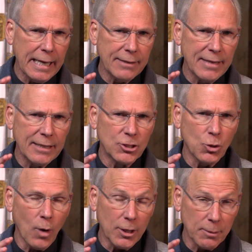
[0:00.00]
and then
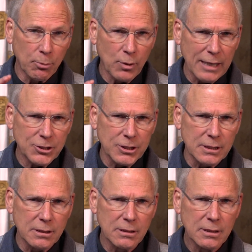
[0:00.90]
to our
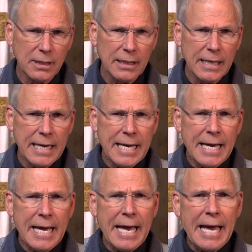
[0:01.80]
depression.
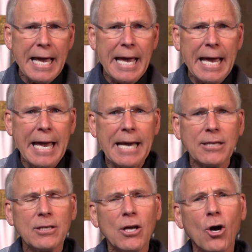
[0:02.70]

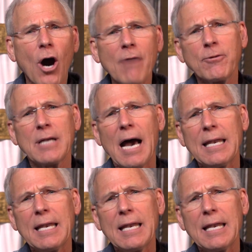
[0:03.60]
And often